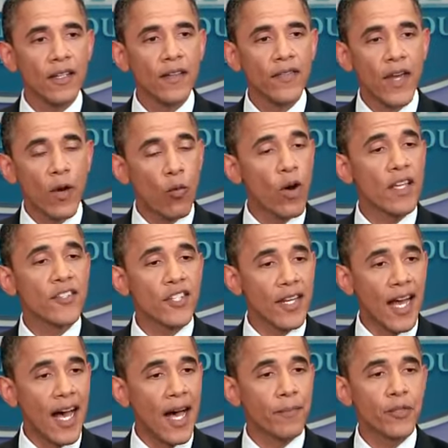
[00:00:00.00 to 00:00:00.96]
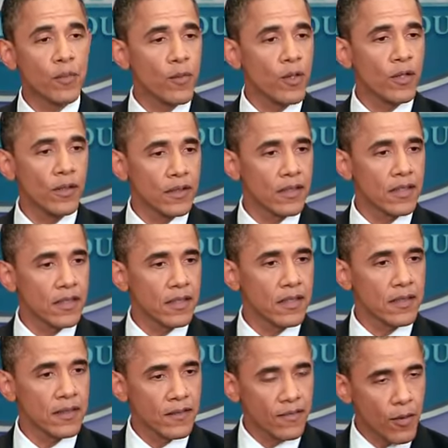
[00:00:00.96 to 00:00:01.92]
that wasn't optimal
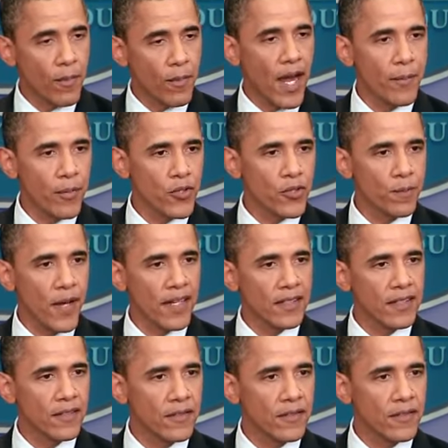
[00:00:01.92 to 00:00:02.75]
from my perspective?